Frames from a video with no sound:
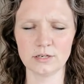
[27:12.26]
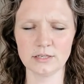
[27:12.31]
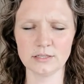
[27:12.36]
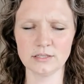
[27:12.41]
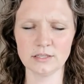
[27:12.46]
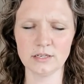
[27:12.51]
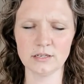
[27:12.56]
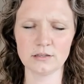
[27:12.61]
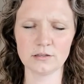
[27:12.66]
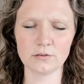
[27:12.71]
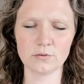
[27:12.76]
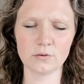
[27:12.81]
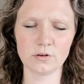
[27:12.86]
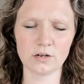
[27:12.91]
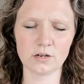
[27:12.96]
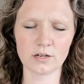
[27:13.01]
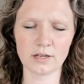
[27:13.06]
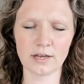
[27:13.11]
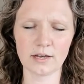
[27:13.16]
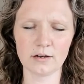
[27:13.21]
take the
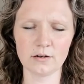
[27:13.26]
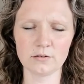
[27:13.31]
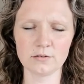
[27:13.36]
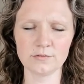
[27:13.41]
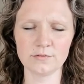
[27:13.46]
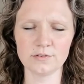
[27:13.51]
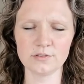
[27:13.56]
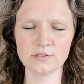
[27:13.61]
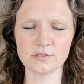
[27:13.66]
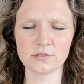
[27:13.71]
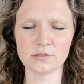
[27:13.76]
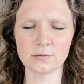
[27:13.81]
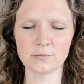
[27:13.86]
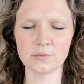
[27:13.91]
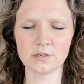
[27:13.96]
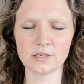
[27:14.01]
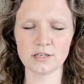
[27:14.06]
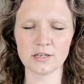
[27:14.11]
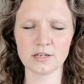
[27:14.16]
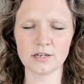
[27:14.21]
rock out of the
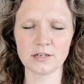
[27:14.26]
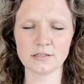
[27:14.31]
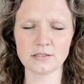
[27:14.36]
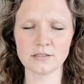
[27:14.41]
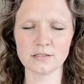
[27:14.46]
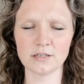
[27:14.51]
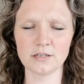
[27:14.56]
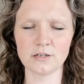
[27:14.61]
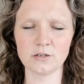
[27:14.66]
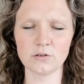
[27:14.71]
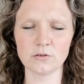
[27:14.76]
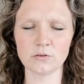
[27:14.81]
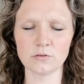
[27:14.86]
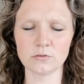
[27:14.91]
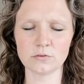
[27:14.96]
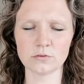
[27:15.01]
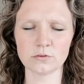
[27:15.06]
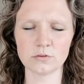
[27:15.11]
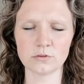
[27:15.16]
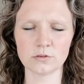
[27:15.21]
stomach, and I say,
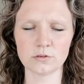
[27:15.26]
"No.